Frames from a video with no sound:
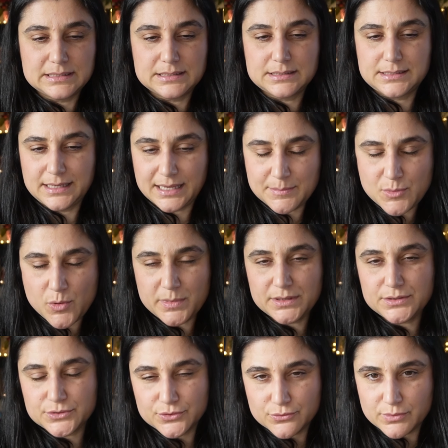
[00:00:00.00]
Take a
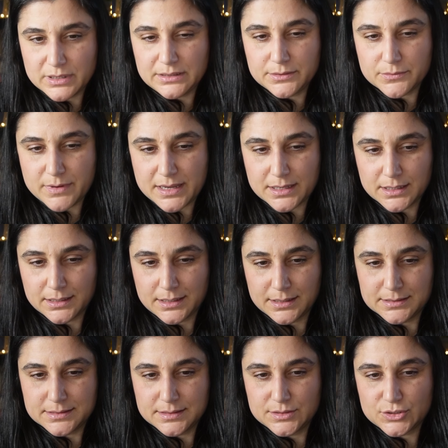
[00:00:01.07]
moment to really
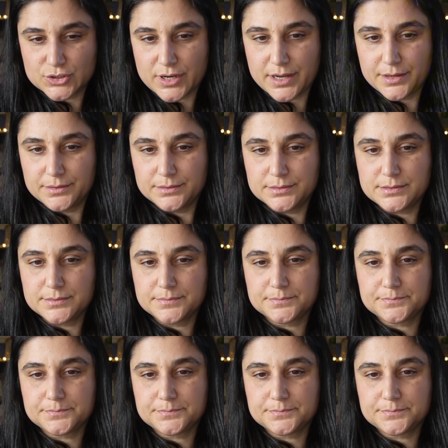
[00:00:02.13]
recognize this child,